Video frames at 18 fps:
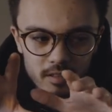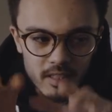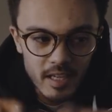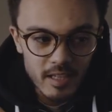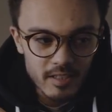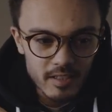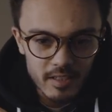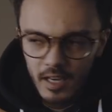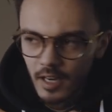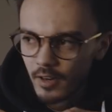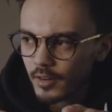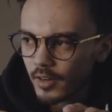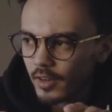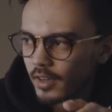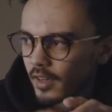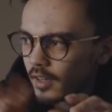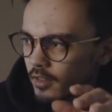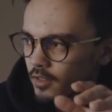desk
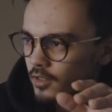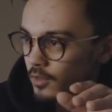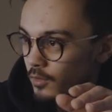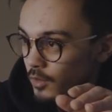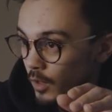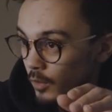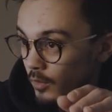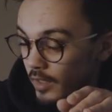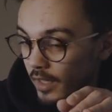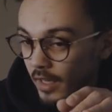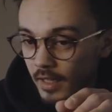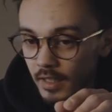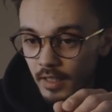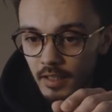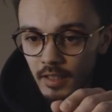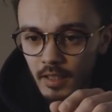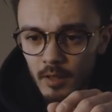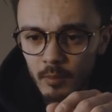area. It was over there
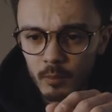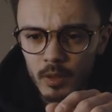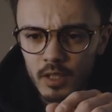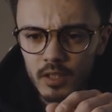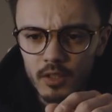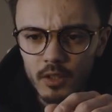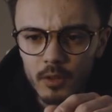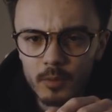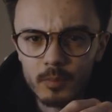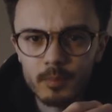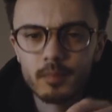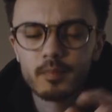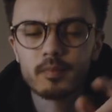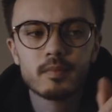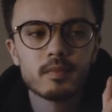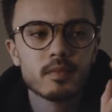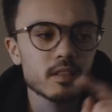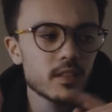near the window,
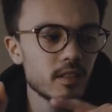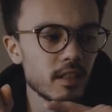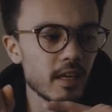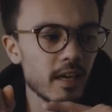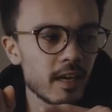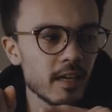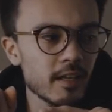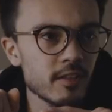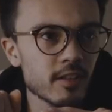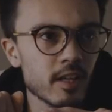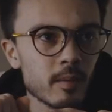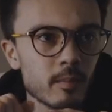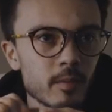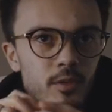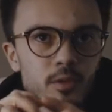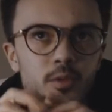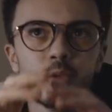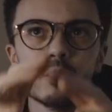and
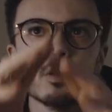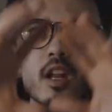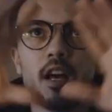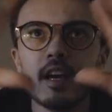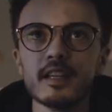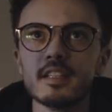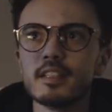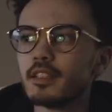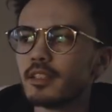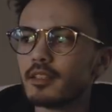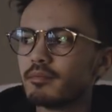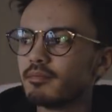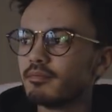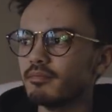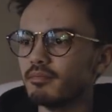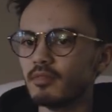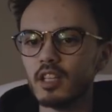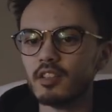it was all
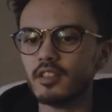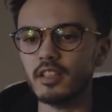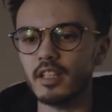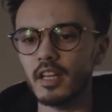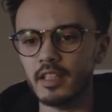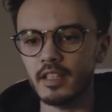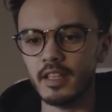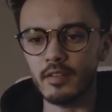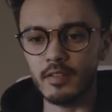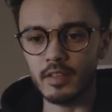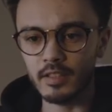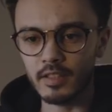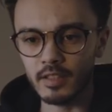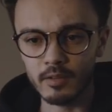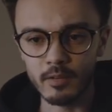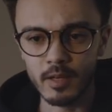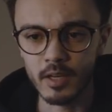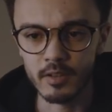like nothing. I didn't have
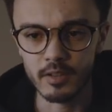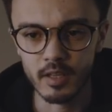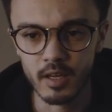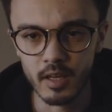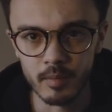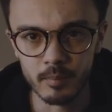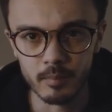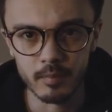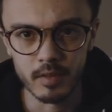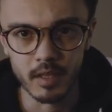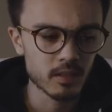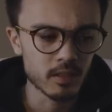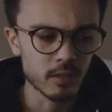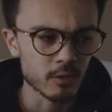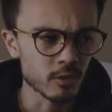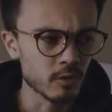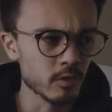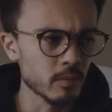anything around it.
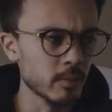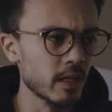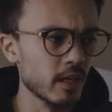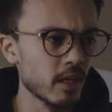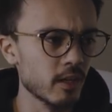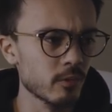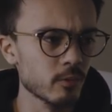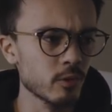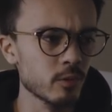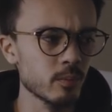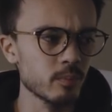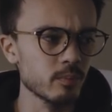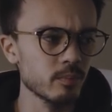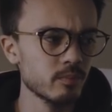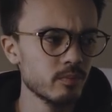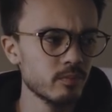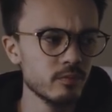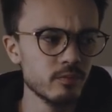It was one of my
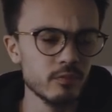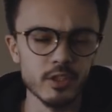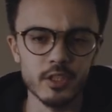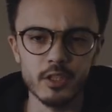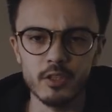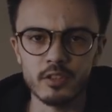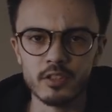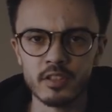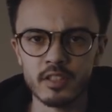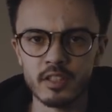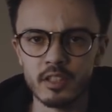Lightroom videos. I